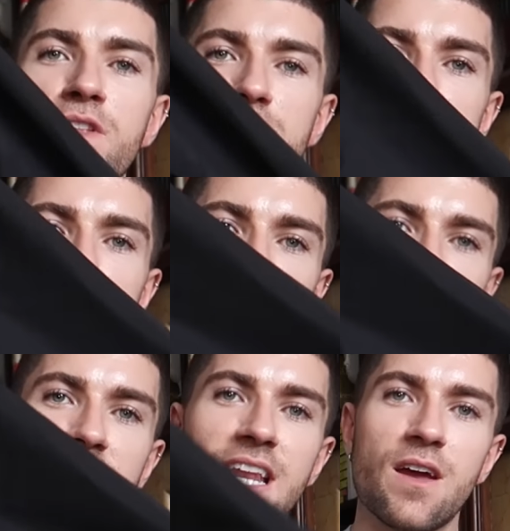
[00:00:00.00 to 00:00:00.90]
So this is
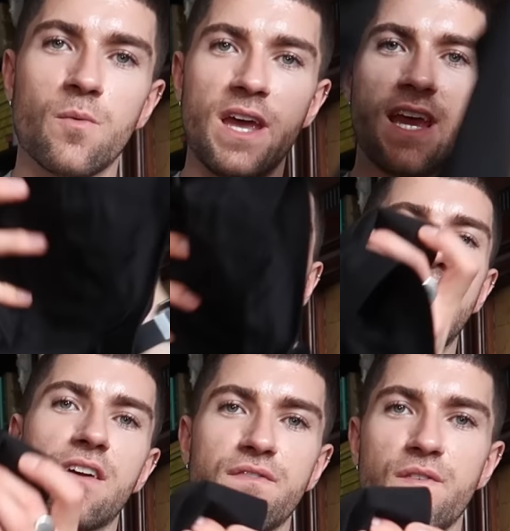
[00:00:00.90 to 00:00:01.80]
really lightweight, it
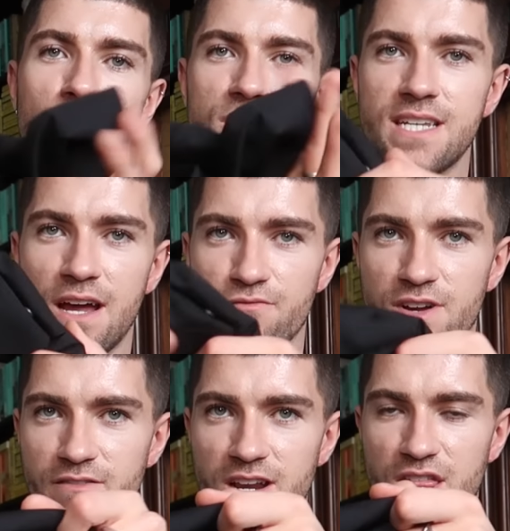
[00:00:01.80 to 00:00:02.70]
like folds down
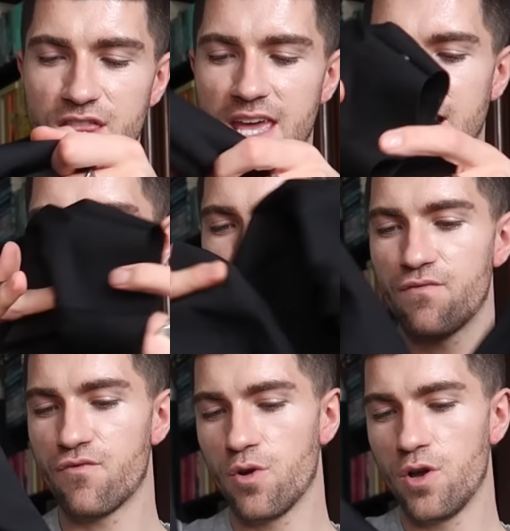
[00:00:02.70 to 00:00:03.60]
really, really thin, so I
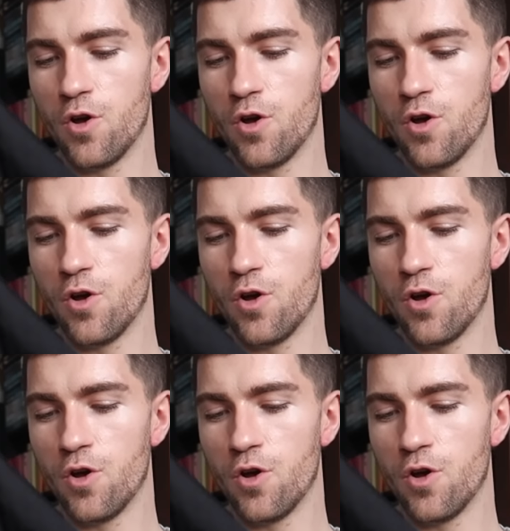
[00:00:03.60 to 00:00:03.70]
can roll it